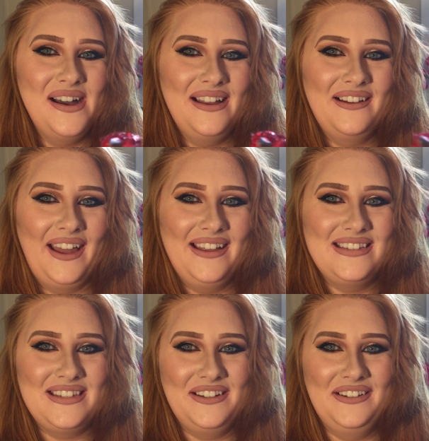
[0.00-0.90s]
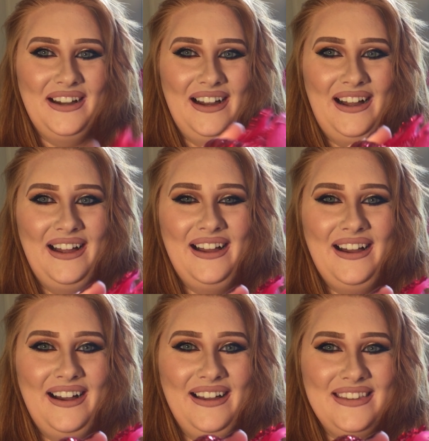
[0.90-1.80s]
but okay, so
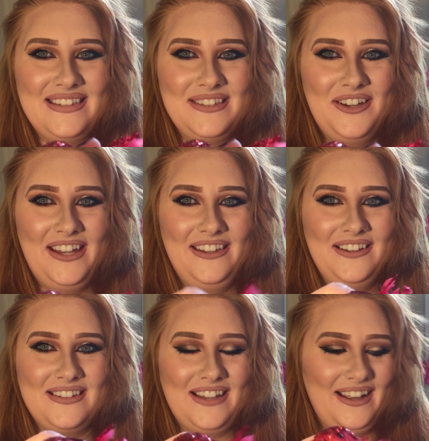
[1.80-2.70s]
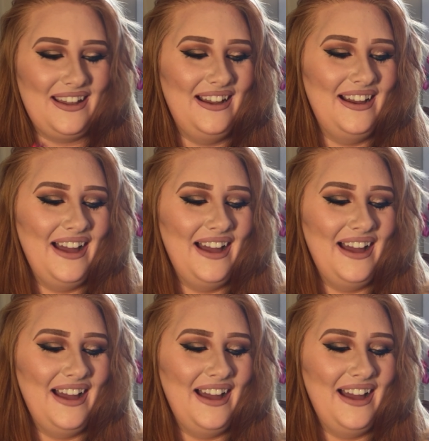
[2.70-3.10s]
uh, this is what he looks like.